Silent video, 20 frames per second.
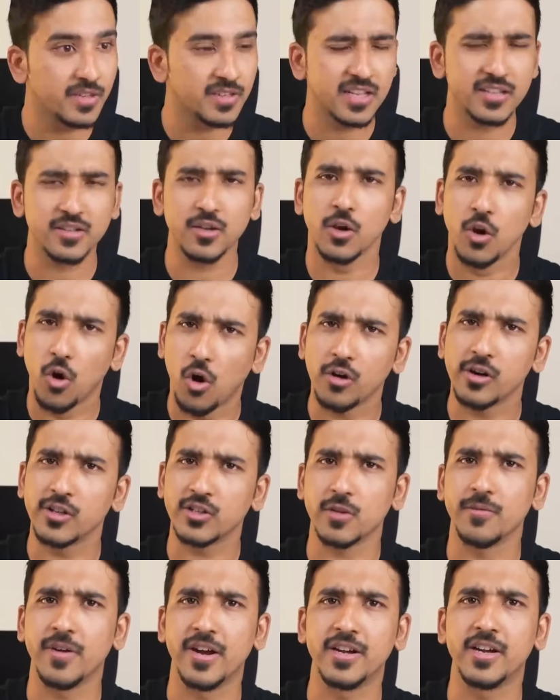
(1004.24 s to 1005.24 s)
from this, there's a long
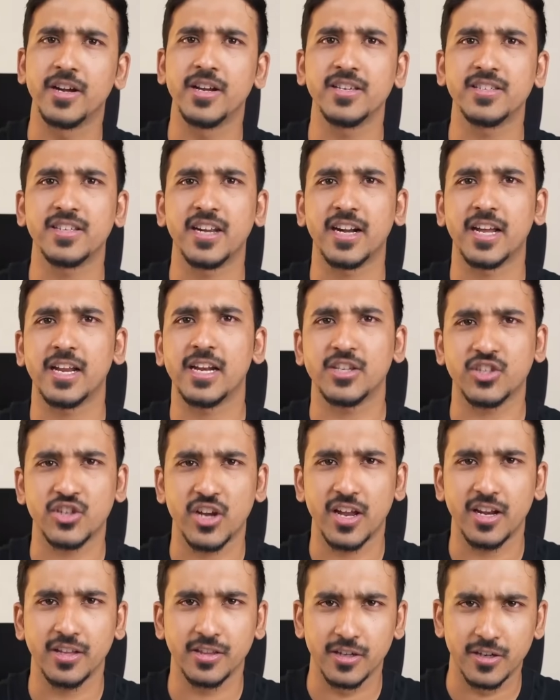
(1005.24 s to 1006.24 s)
list of entities that I'll
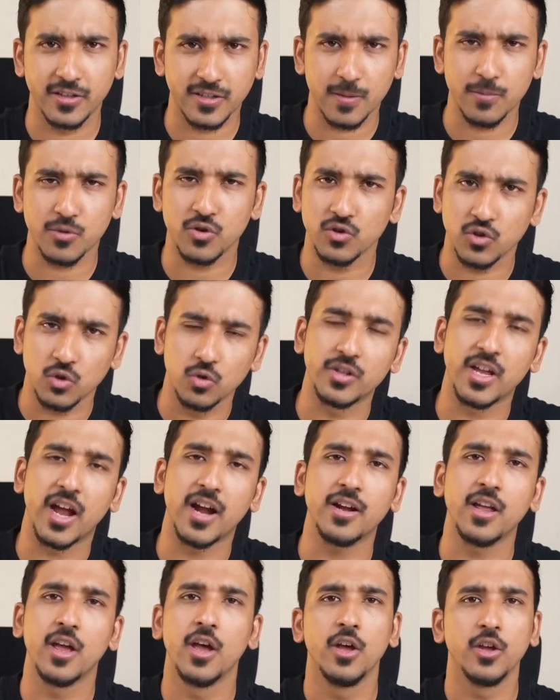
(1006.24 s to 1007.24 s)
share in the description so
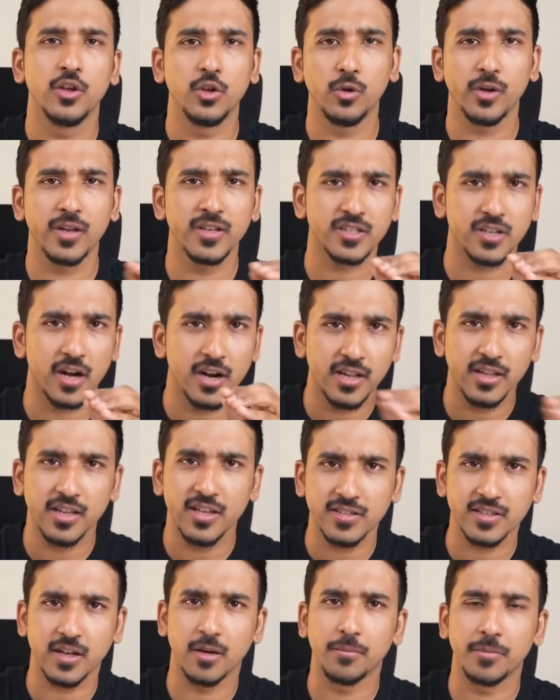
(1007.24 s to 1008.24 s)
that you can study
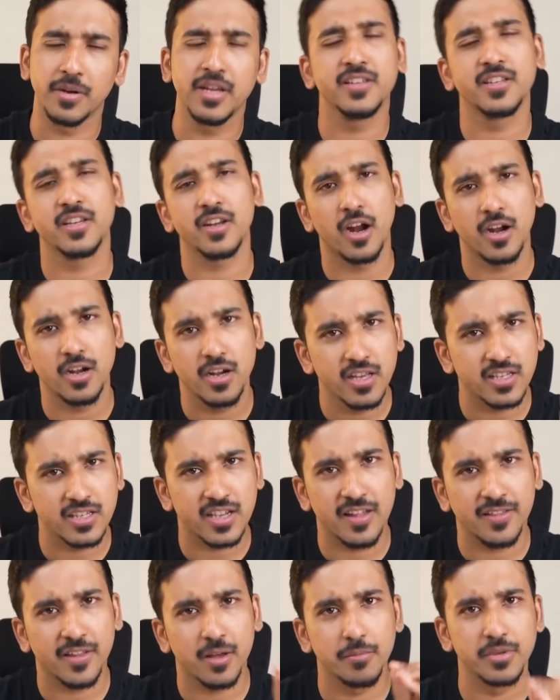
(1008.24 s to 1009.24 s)
these companies and
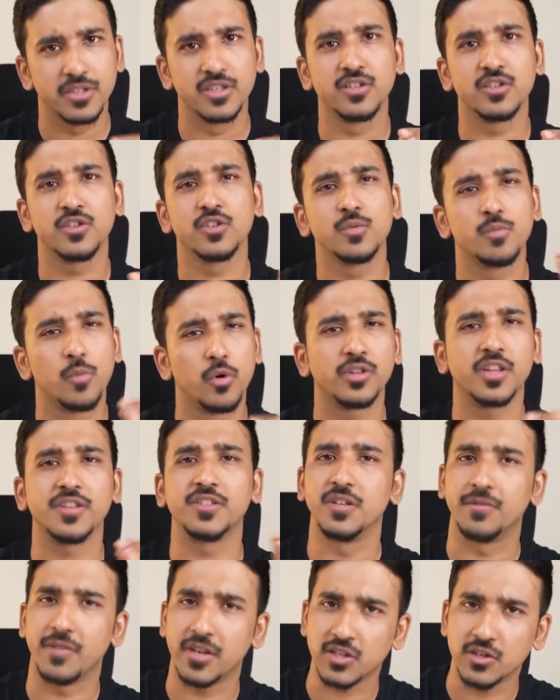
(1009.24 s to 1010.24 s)
understand their businesses both
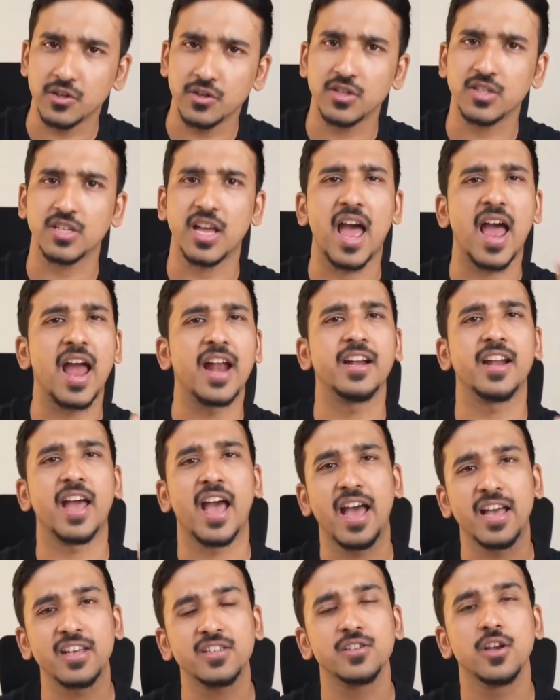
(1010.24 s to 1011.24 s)
as investors and
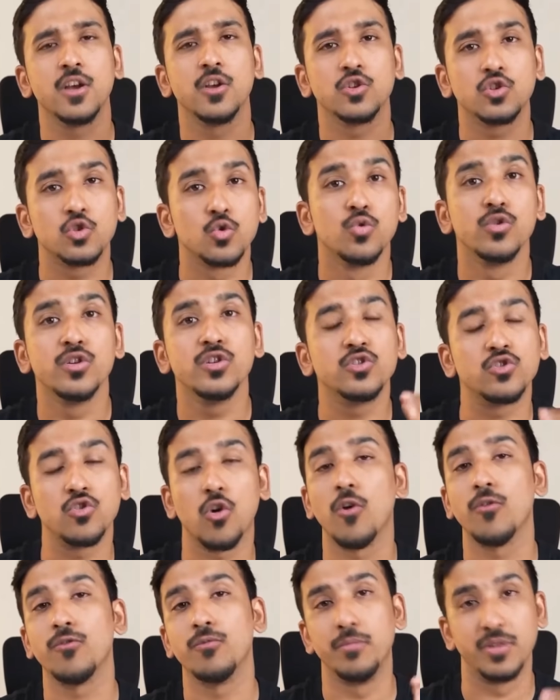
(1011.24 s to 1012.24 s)
as students
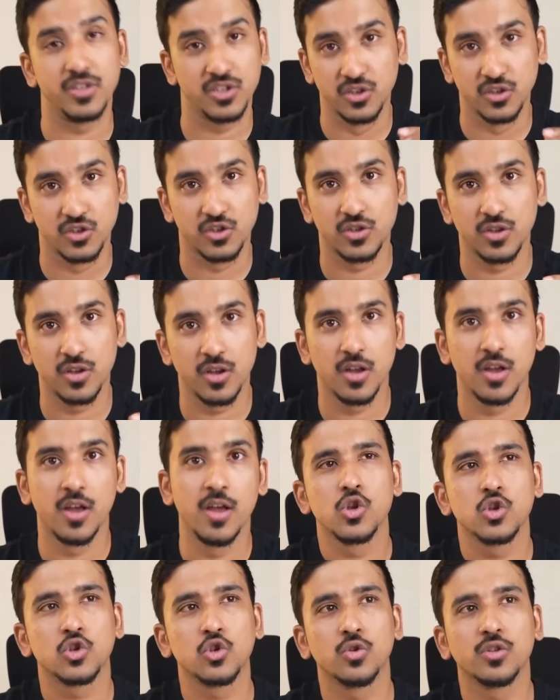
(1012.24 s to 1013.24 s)
of business.
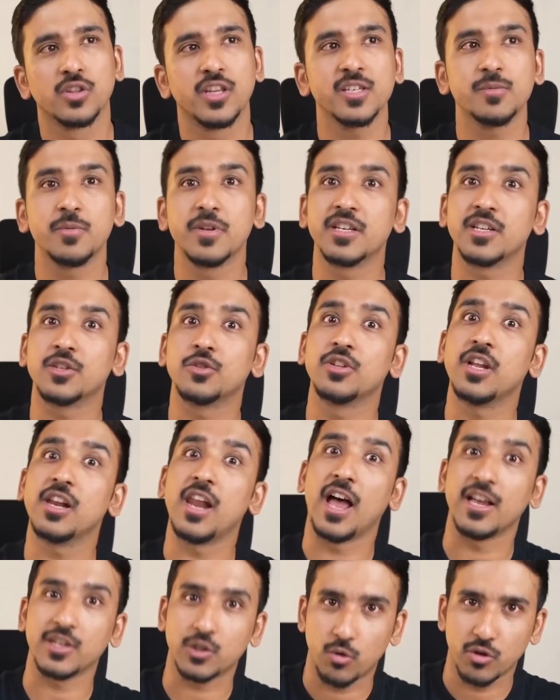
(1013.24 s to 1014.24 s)
So this brings us to the
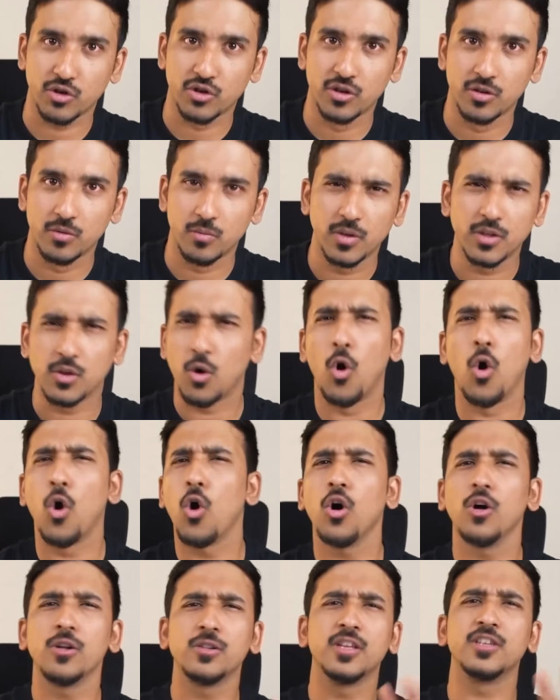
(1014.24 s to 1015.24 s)
last question. With
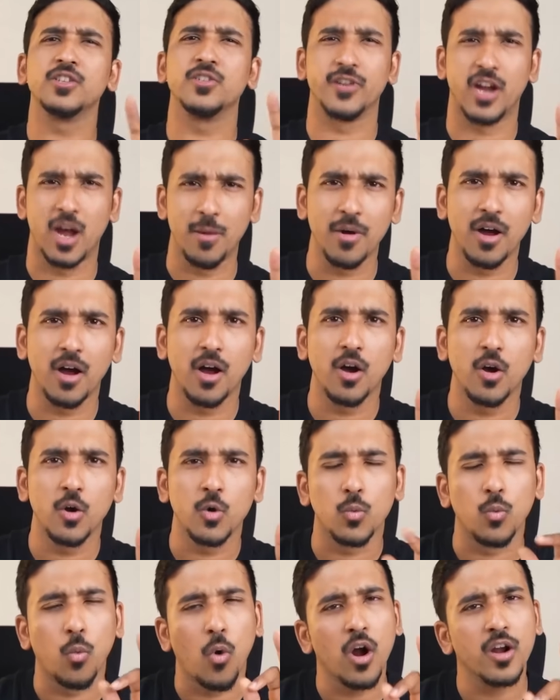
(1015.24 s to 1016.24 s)
all this drama,
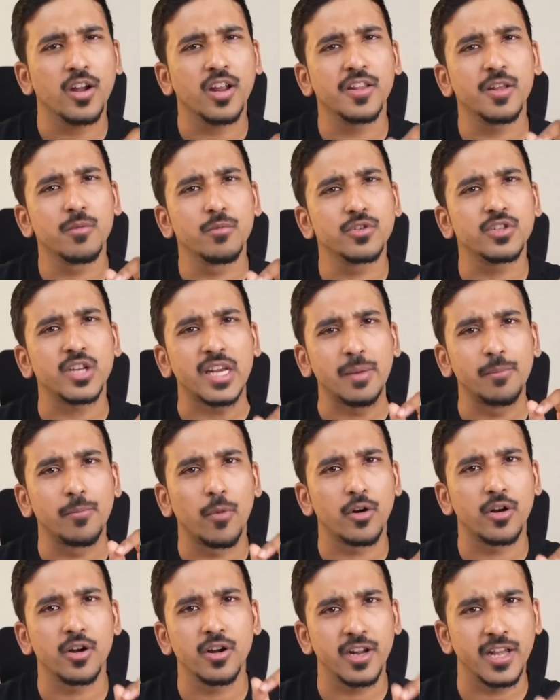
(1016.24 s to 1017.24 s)
what are the most
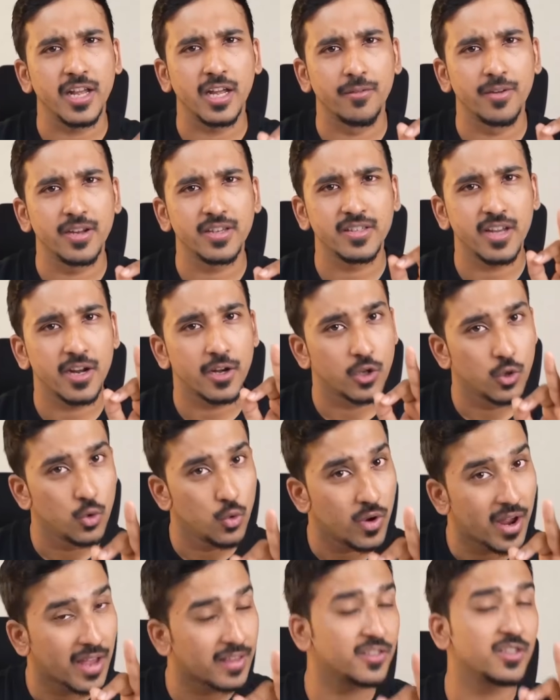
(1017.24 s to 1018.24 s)
important takeaways that
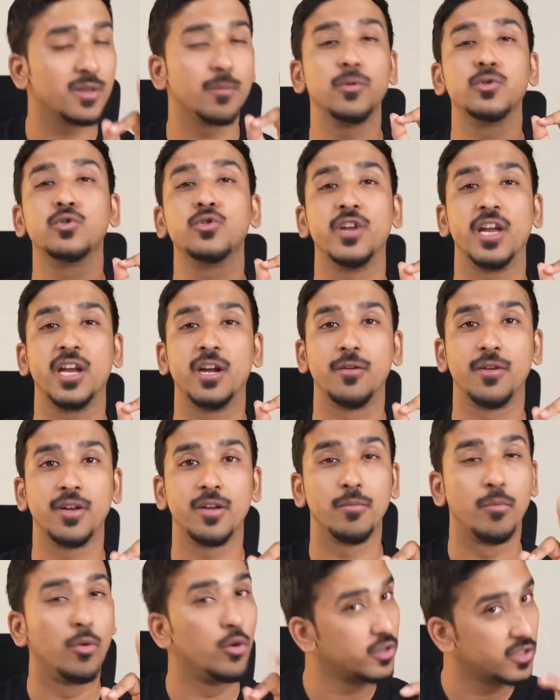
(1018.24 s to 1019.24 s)
you guys are supposed to take
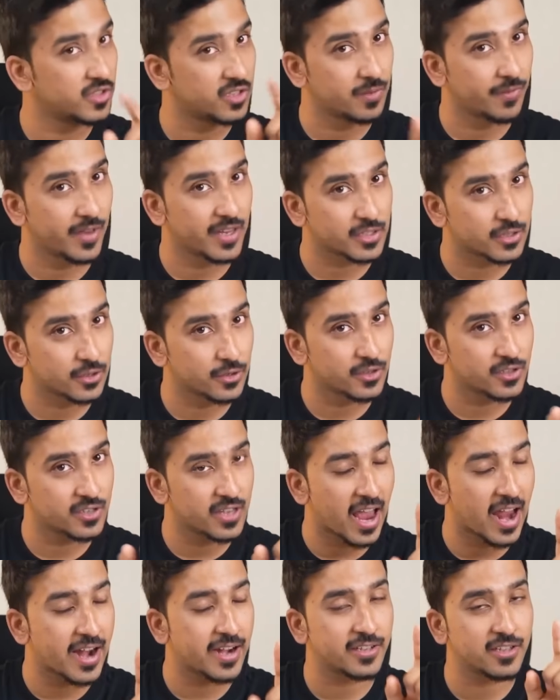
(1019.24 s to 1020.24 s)
away both as
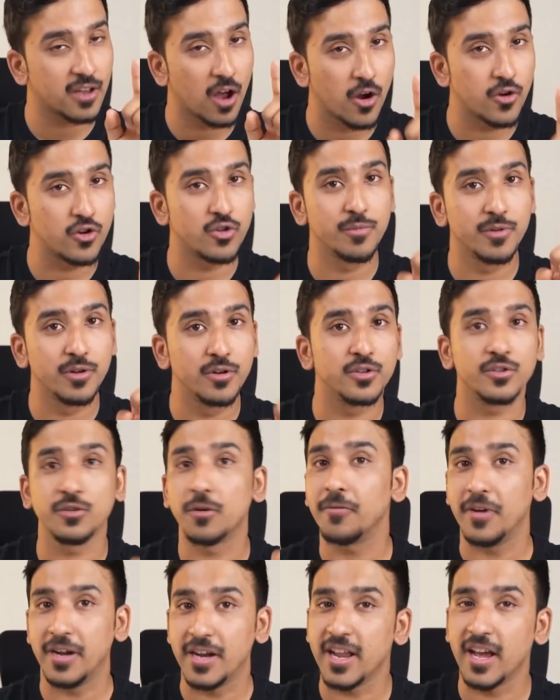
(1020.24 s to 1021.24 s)
investors and as entrepreneurs
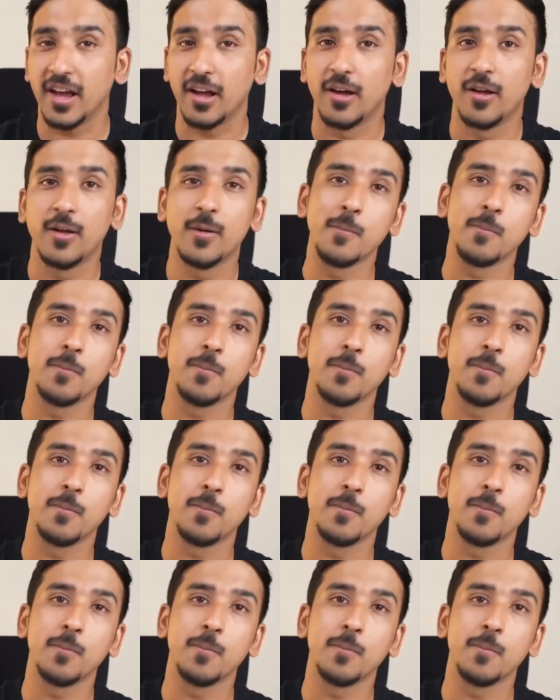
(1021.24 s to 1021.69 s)
of India?